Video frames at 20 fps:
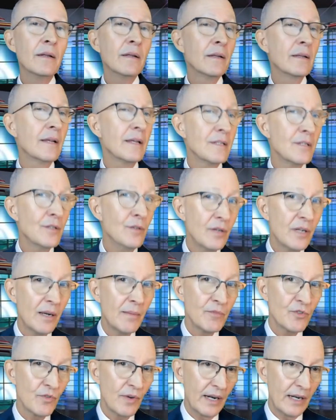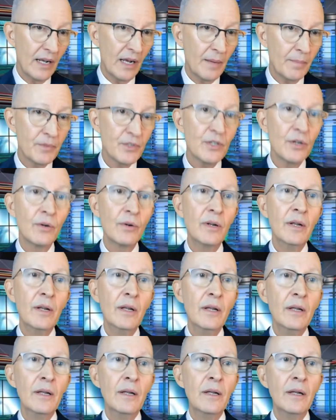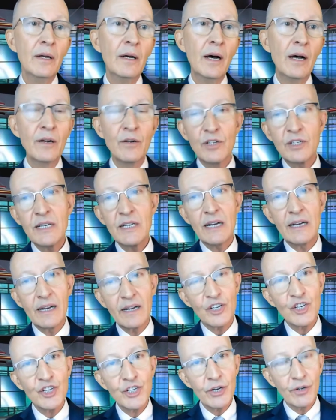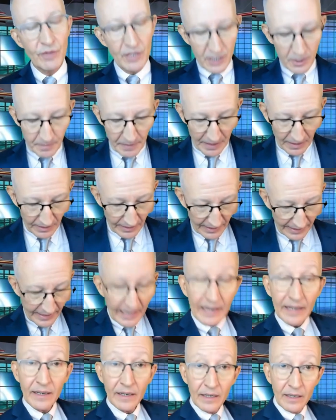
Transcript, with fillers: guess who comes right up? So understand how to share the spotlight and